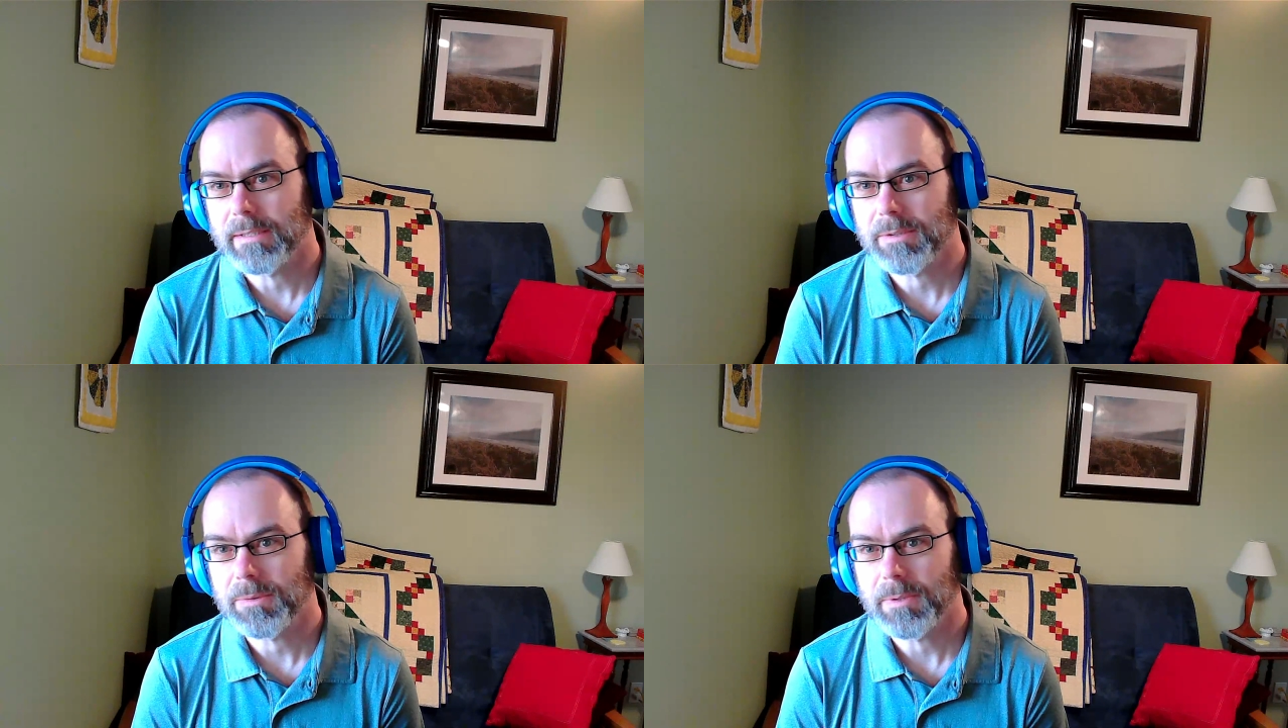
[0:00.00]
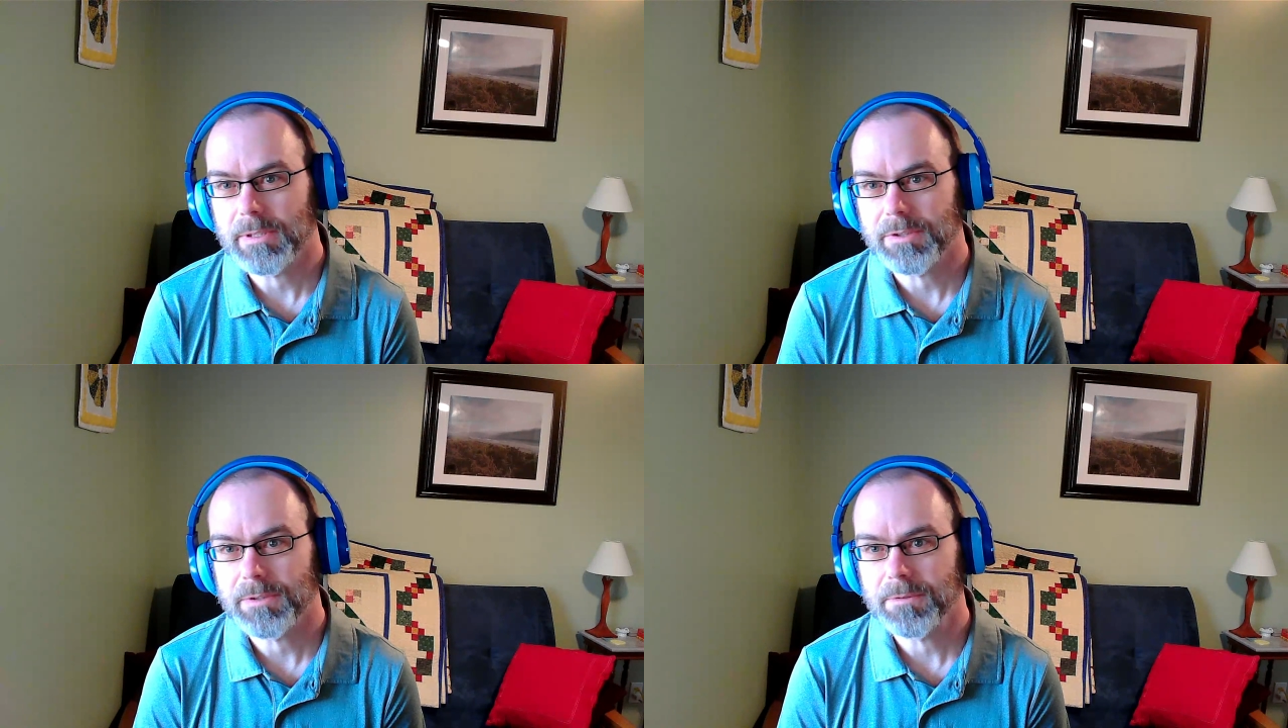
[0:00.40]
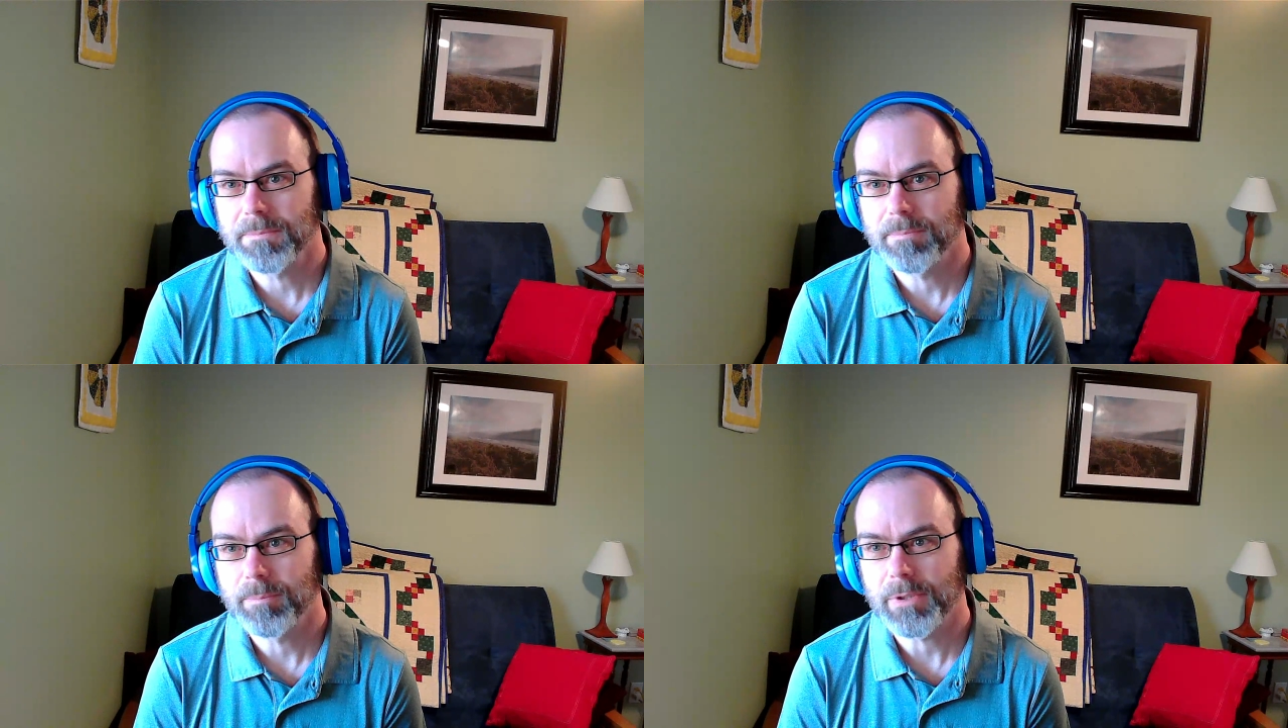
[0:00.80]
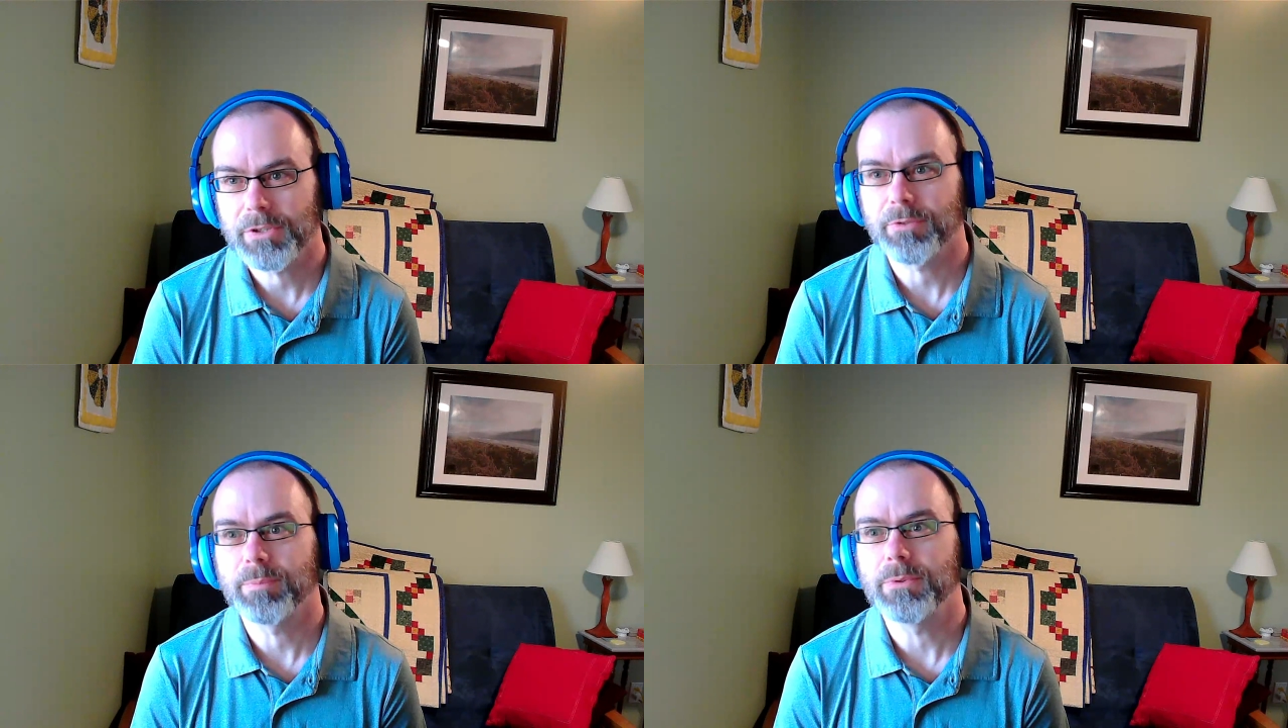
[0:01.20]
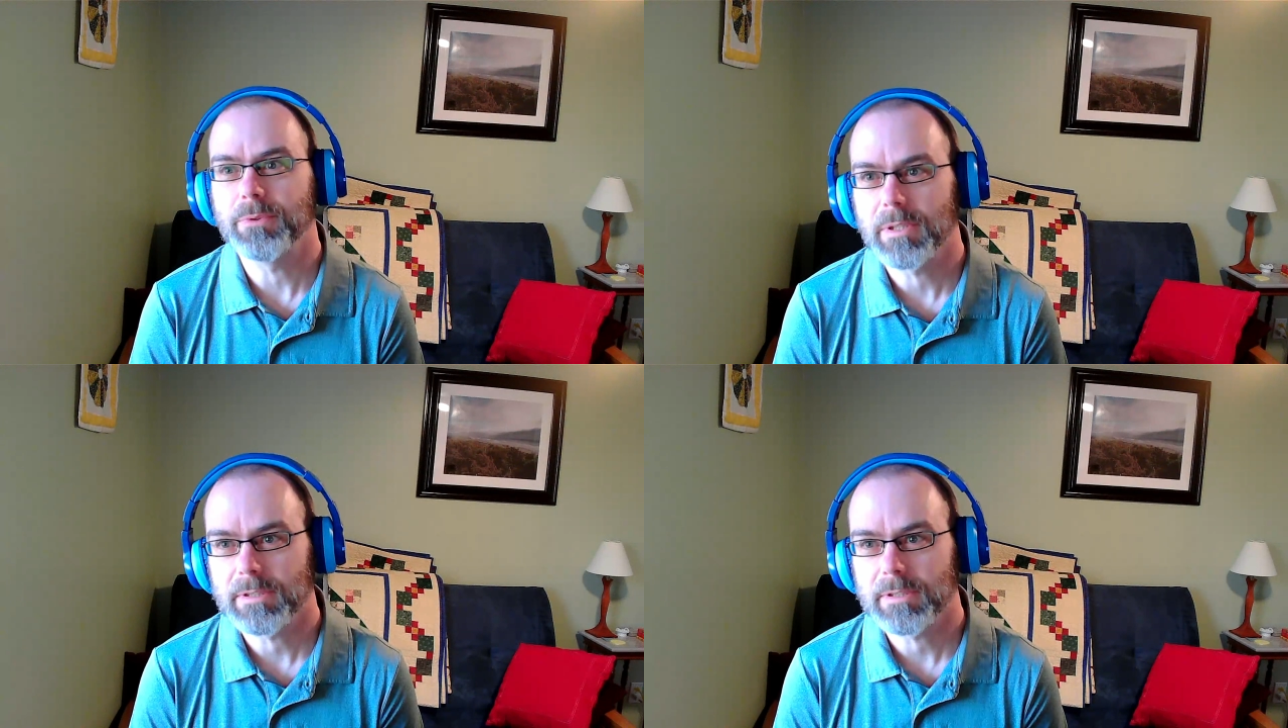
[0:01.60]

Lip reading: as soon as you push or pull